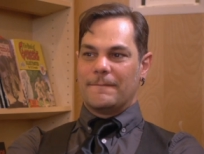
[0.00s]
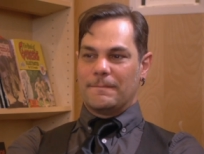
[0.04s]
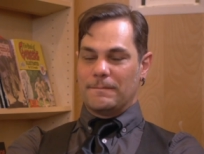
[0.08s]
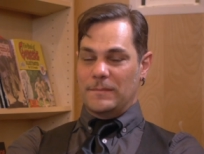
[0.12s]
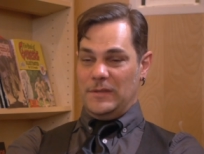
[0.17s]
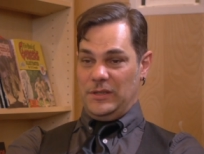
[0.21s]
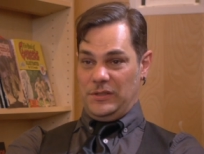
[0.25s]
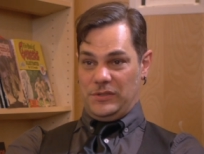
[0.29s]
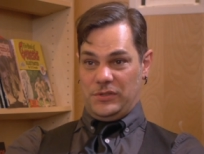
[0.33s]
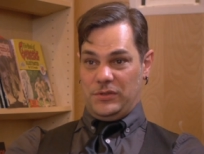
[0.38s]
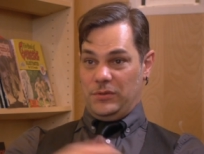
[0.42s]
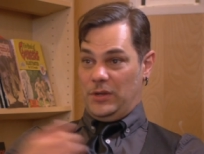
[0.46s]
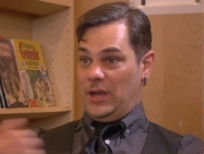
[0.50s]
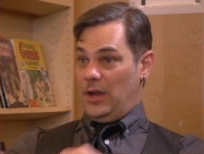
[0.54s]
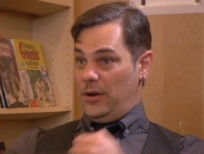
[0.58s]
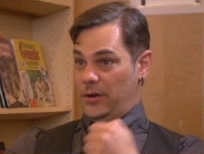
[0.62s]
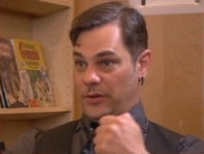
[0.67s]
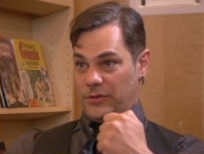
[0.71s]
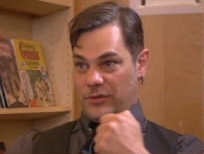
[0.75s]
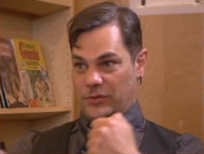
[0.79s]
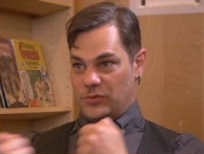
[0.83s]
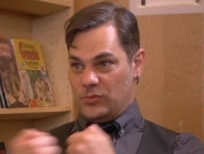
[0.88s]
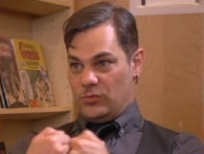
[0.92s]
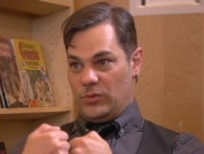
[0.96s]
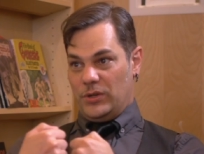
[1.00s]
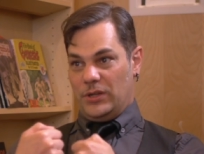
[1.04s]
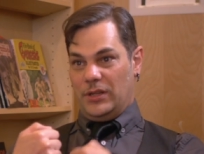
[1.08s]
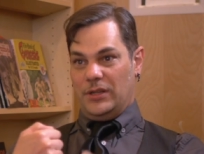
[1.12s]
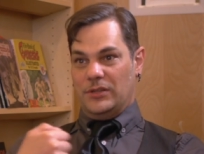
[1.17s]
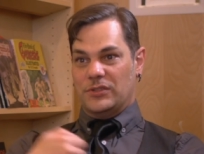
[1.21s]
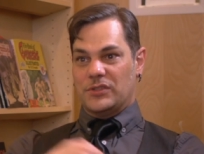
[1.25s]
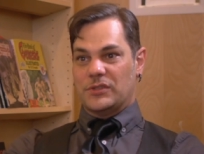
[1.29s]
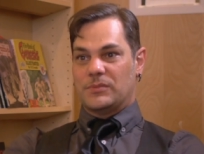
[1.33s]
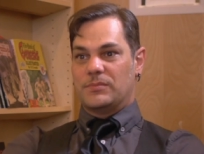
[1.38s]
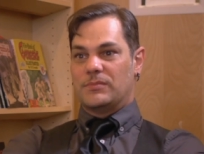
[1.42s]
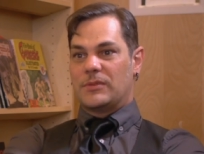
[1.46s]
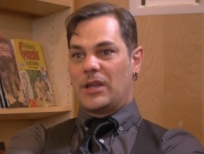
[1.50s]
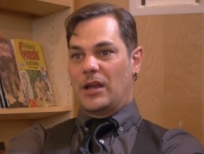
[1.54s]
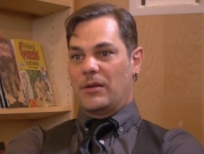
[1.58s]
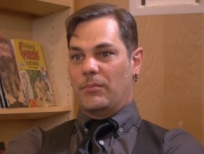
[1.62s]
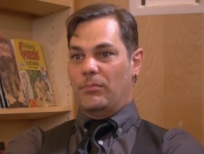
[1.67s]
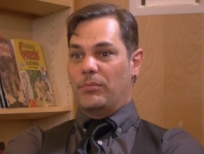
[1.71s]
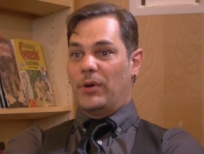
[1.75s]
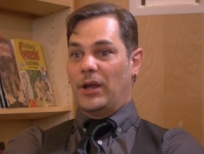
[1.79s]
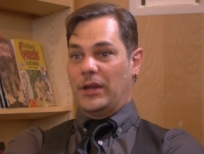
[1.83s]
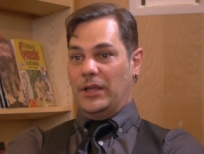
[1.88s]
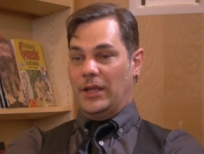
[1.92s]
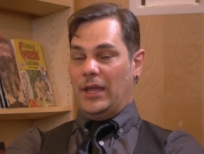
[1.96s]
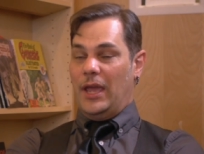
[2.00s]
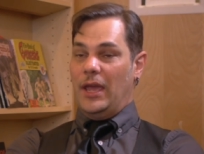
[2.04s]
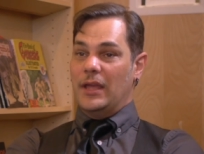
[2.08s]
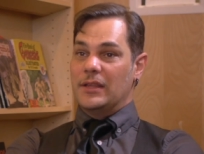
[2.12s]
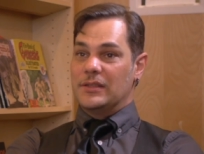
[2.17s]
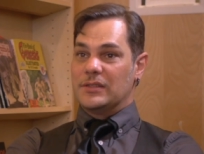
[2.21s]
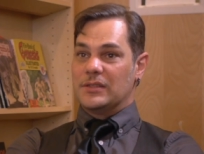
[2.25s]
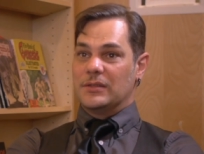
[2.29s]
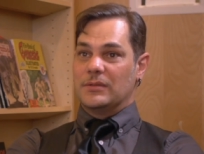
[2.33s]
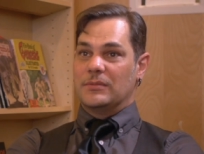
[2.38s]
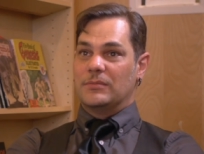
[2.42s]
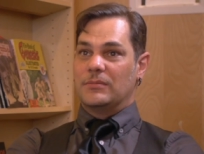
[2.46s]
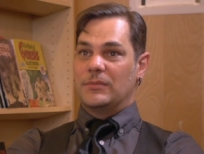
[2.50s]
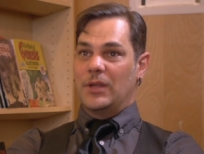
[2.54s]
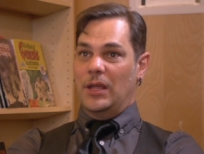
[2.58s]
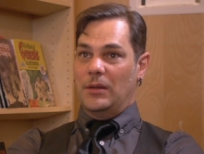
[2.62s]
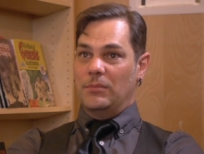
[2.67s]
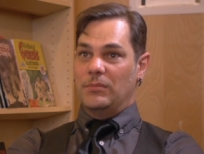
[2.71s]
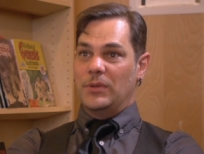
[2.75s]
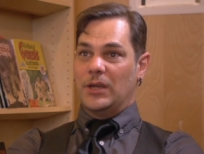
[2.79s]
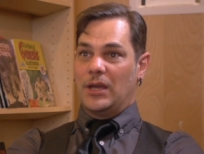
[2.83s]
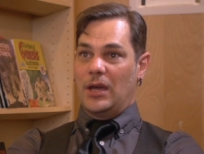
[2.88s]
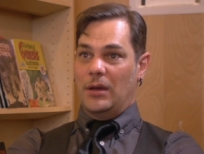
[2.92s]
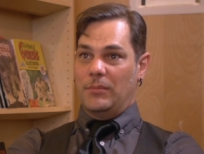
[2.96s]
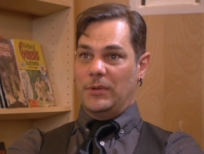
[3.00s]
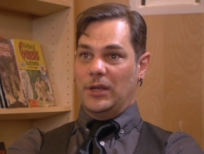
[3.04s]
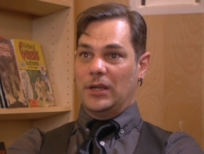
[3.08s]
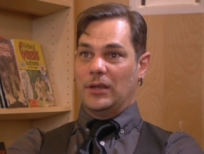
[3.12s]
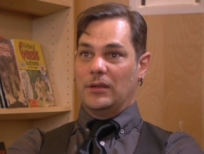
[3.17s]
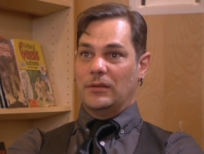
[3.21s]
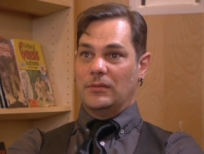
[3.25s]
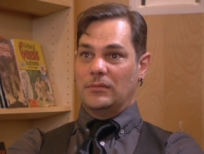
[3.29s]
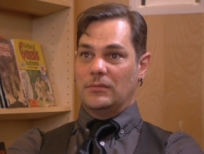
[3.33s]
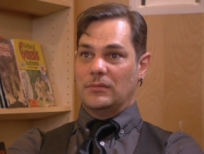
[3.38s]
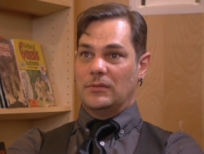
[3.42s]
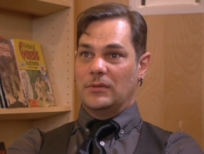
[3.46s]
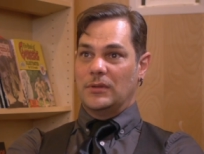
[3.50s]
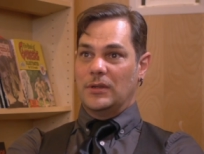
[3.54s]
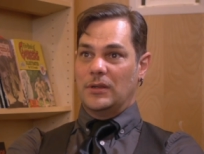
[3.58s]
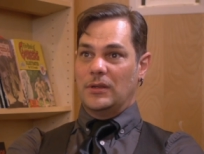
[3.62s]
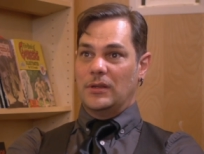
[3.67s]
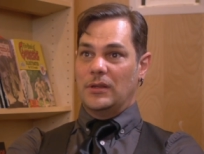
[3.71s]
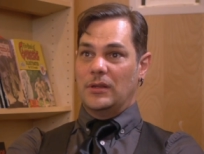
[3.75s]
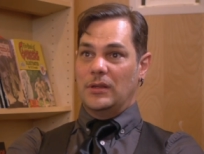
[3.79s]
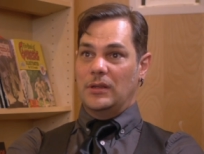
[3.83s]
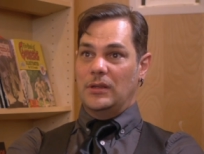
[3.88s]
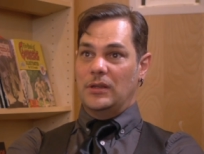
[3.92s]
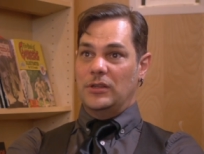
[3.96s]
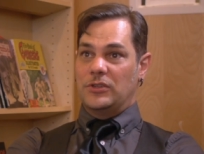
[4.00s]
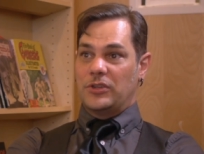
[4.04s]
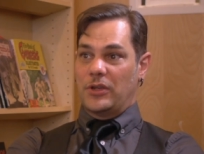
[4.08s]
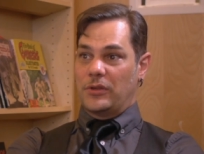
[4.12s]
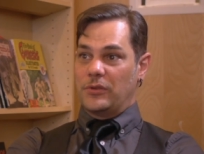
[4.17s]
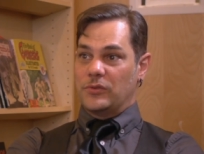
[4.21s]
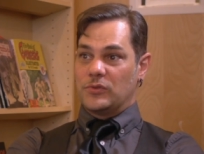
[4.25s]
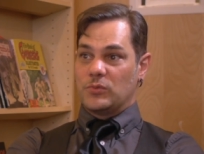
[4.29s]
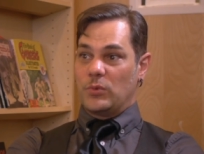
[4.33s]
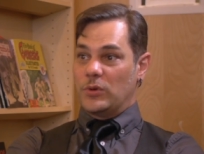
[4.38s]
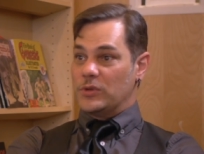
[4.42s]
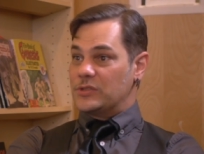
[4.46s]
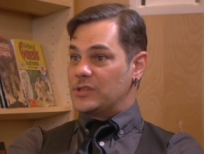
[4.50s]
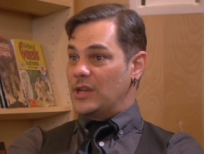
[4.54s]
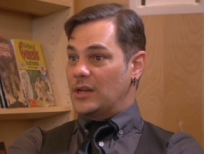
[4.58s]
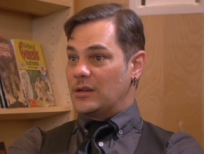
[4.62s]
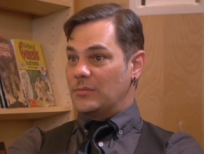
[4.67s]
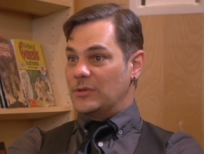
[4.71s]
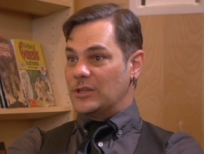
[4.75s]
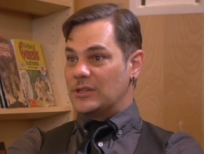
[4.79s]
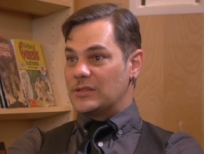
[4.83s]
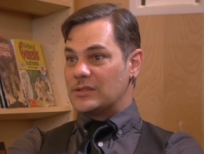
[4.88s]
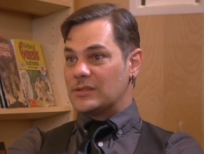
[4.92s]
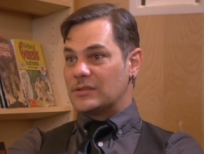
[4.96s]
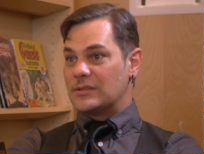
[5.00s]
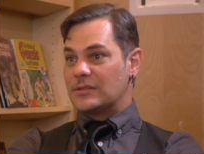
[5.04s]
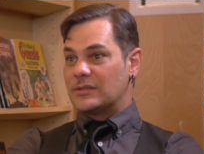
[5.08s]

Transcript: these two characters really just kind of butting heads and becoming each other's worst enemies.